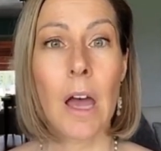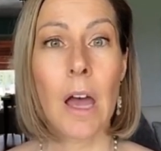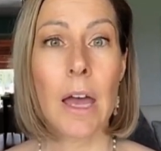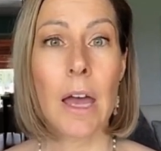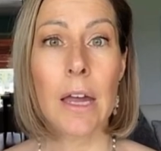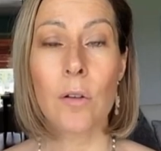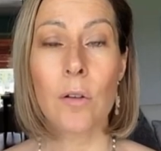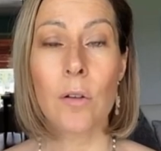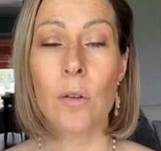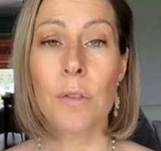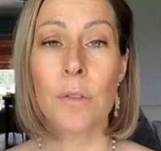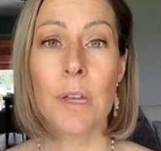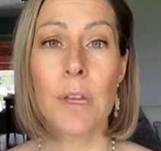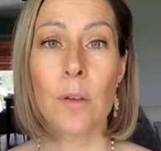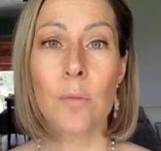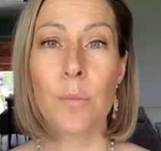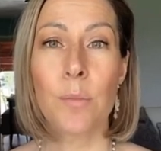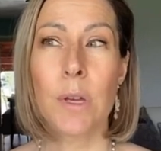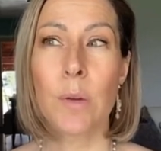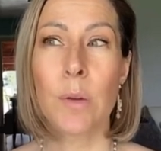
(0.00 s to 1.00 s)
I don't
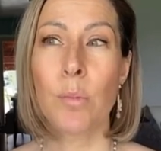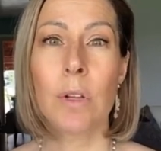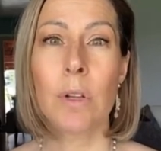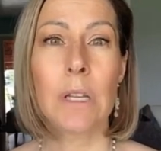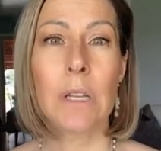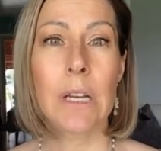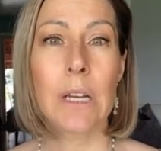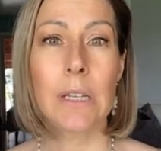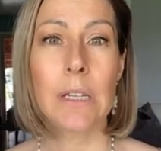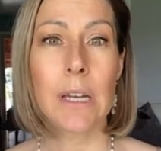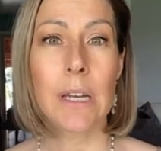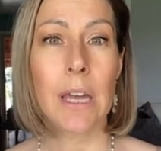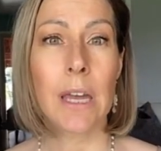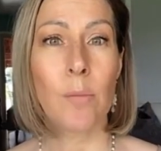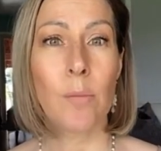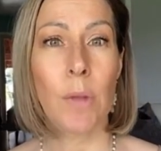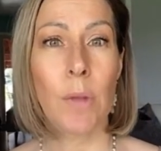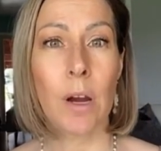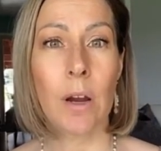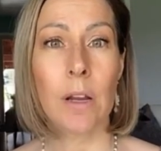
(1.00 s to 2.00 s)
think people need to
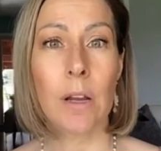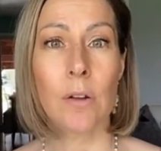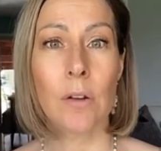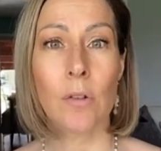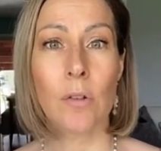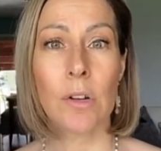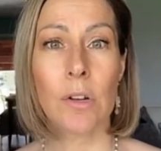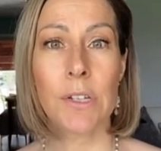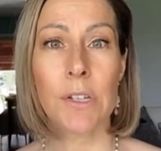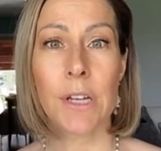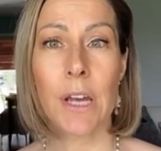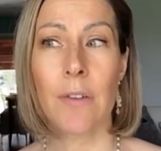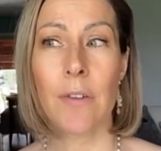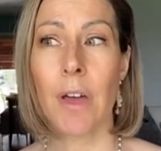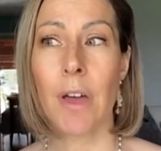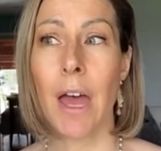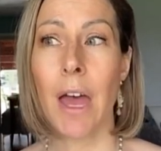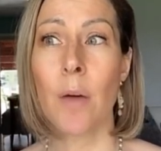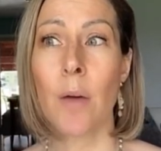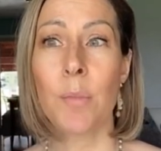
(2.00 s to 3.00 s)
get married in order to
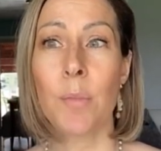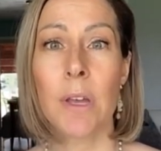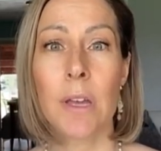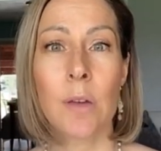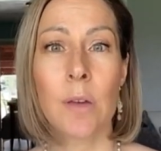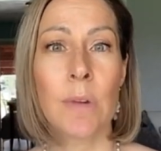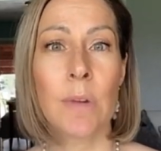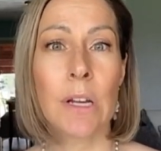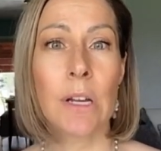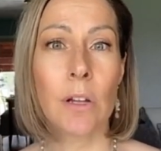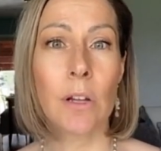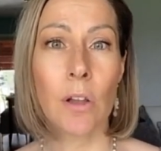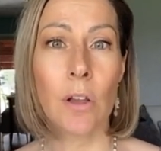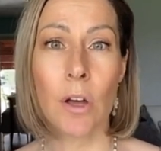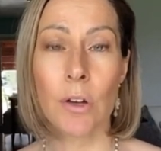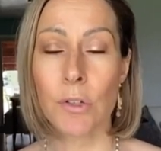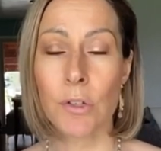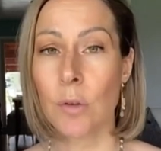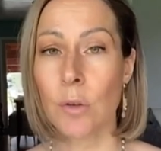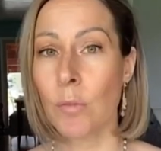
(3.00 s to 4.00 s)
have a happy, committed,
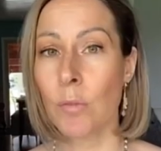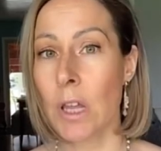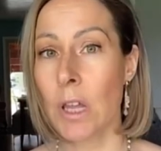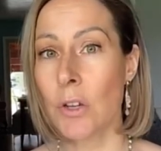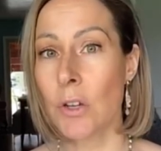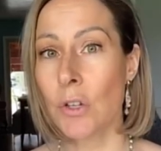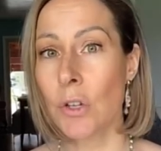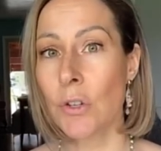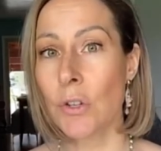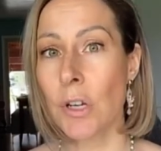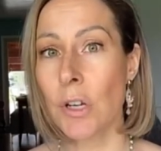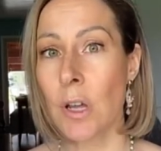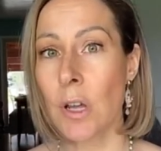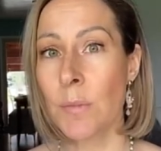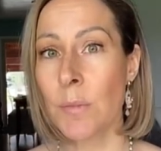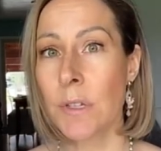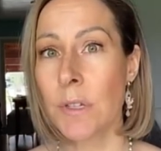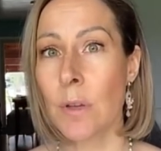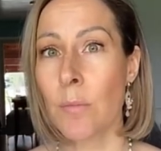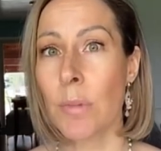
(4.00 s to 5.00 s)
long-term relationship.
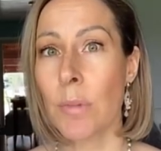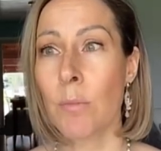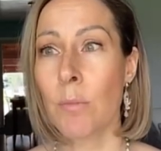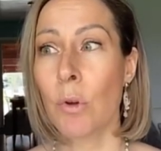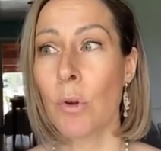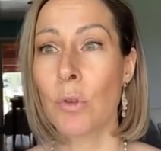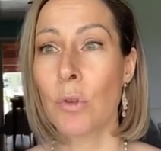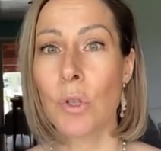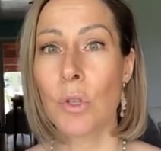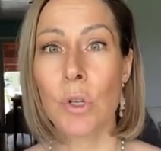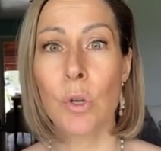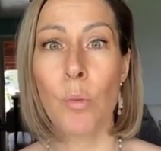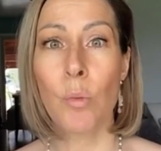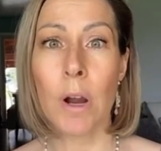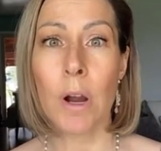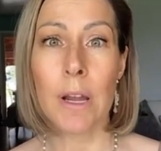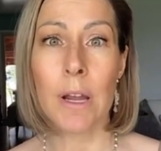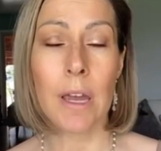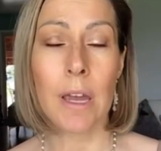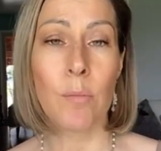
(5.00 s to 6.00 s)
Some people do
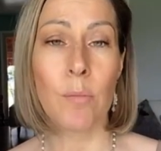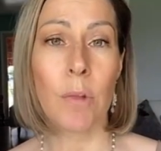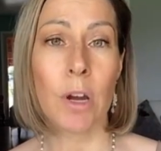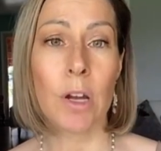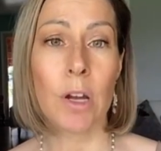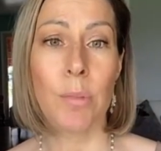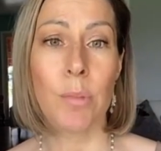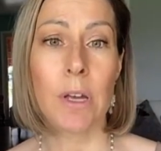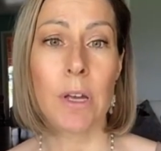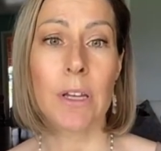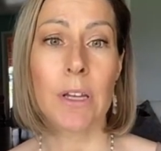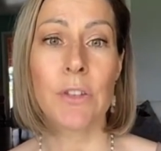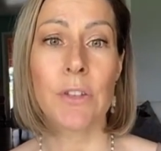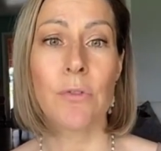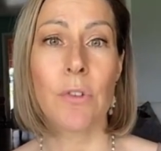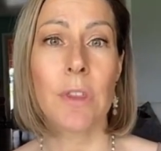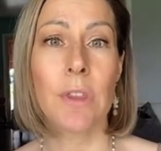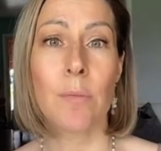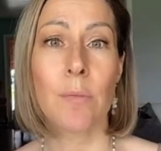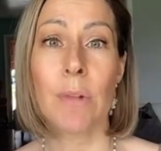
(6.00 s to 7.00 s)
want to get married because
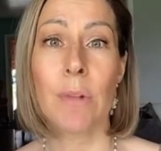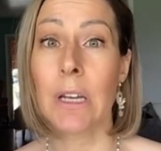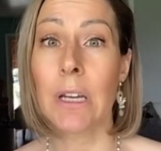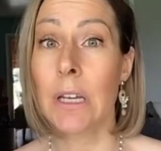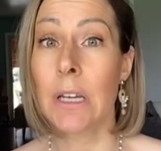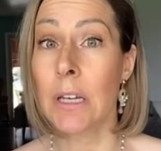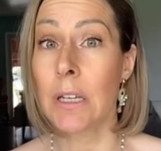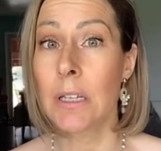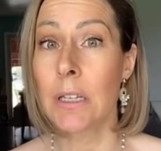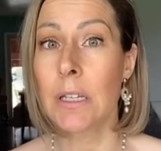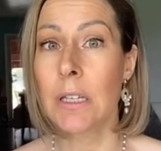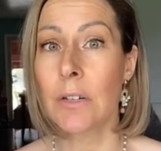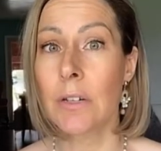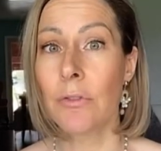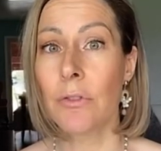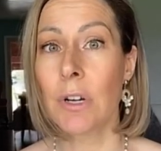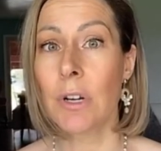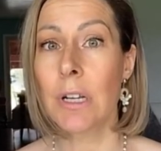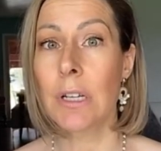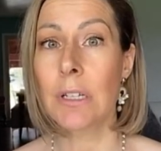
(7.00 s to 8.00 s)
for them it hits
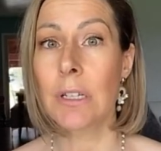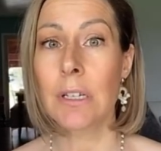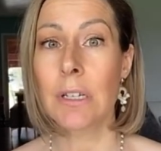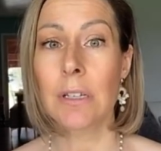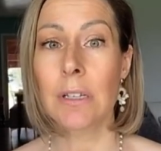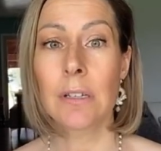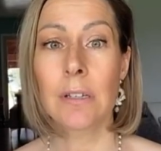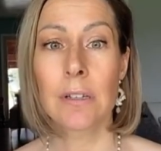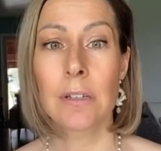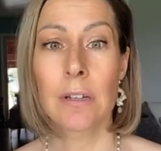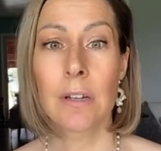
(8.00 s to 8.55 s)
different.